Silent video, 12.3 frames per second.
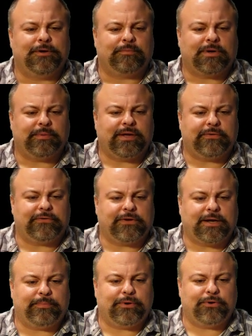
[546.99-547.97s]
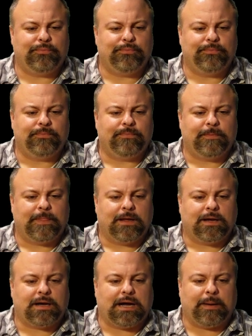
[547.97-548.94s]
Probably have a typo.
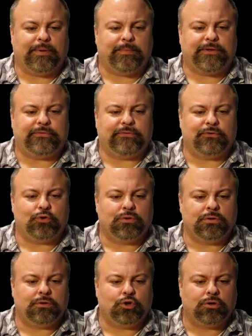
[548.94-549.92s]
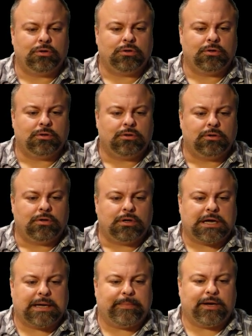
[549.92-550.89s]
Complement.
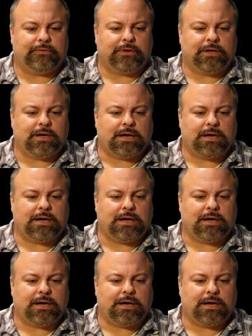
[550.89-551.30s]
How about